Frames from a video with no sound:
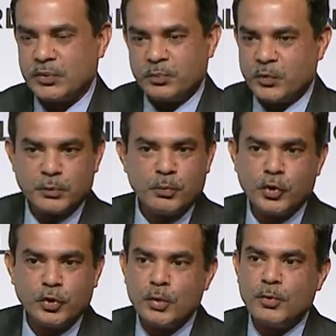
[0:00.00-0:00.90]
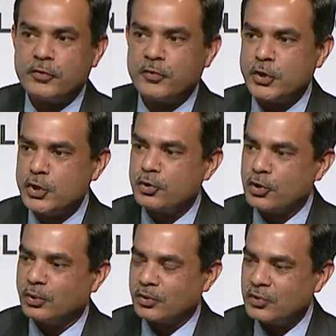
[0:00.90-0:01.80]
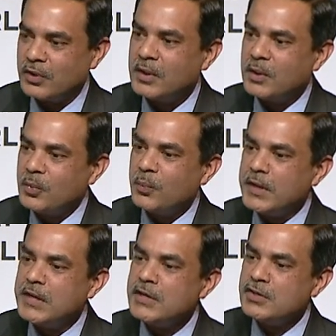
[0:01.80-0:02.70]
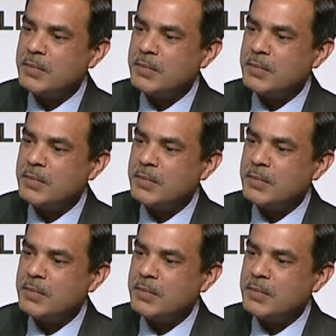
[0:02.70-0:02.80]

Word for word: with no more new roads, we need to